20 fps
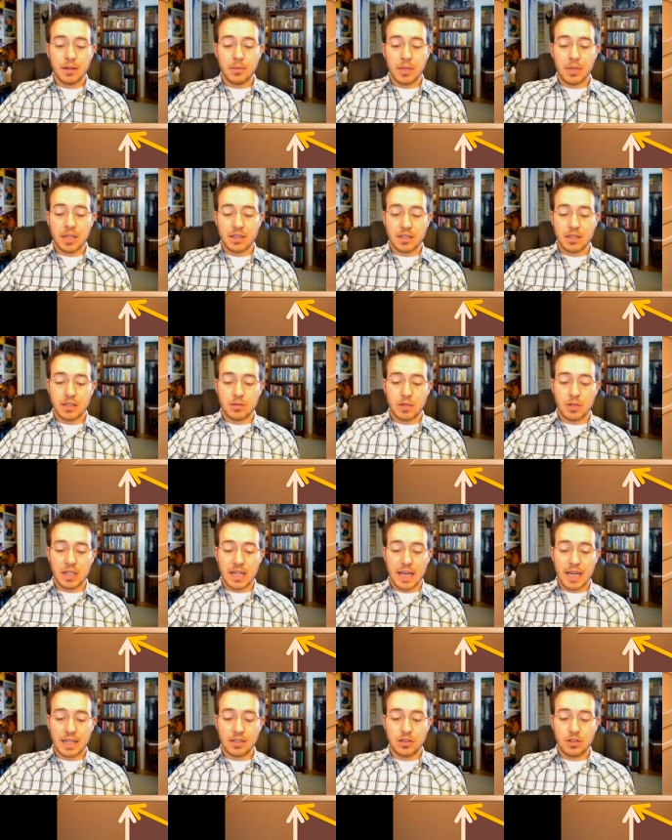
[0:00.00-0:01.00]
because it's
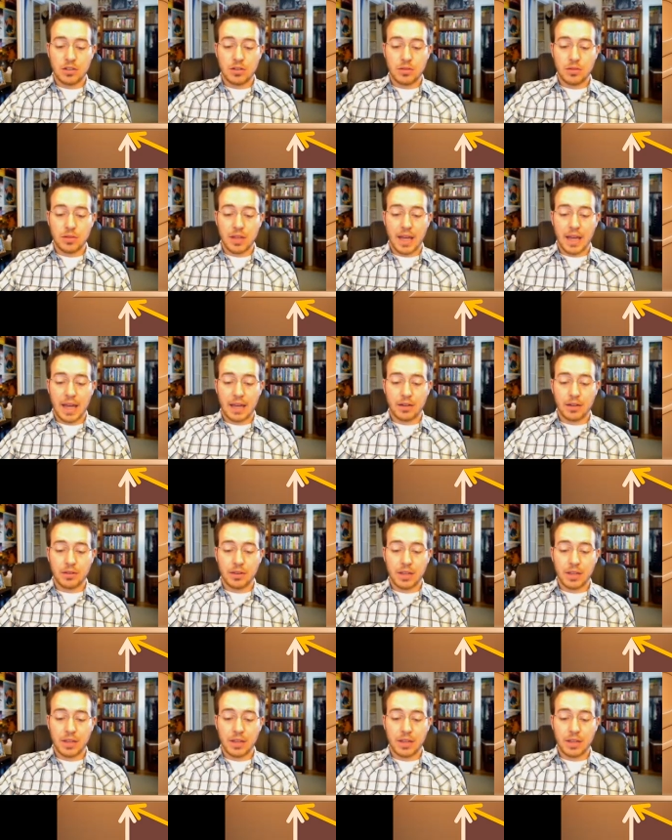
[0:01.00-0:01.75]
next to the angle